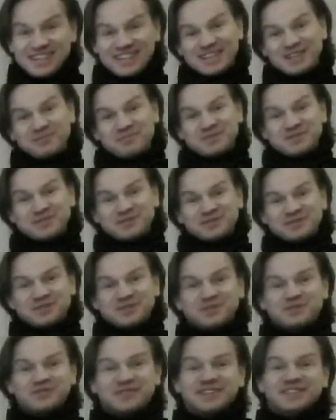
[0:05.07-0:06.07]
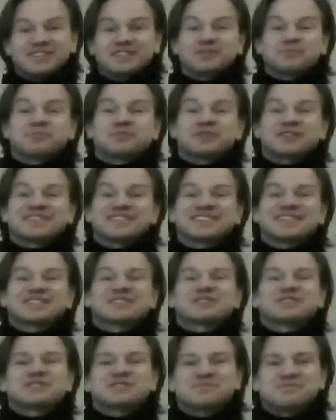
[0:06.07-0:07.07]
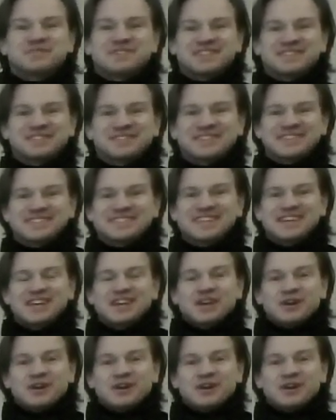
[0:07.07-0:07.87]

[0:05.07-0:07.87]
episode of the Depression Crisp series,